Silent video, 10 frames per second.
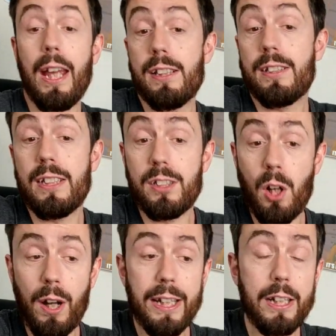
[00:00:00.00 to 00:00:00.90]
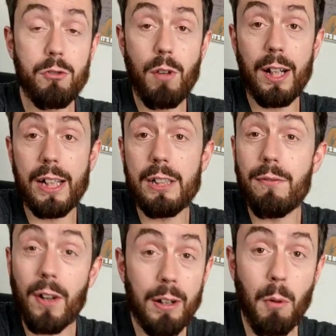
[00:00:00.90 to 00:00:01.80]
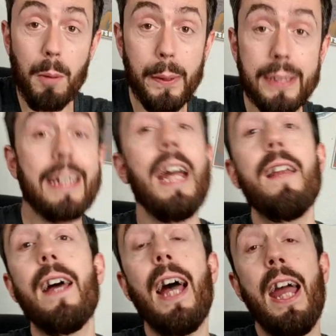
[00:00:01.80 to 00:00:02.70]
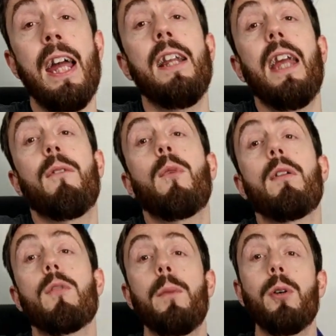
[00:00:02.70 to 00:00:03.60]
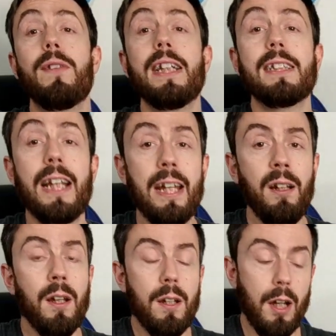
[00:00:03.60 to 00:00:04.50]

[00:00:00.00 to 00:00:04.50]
Its design is rugged, it's very well put together, and if we remove this lid,